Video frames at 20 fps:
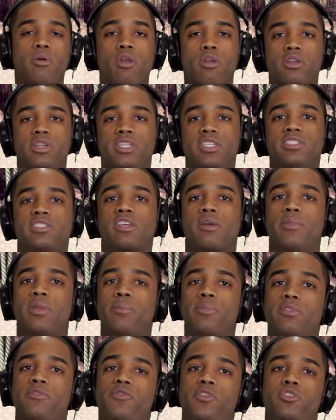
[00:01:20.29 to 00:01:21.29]
parties coming
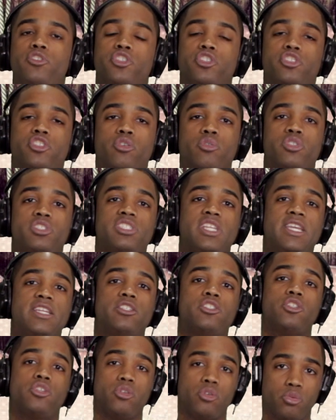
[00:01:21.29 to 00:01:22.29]
up in the future, so stay
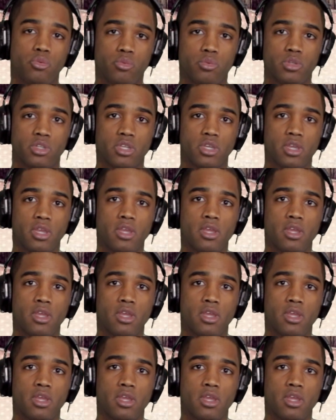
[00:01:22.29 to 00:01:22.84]
tuned.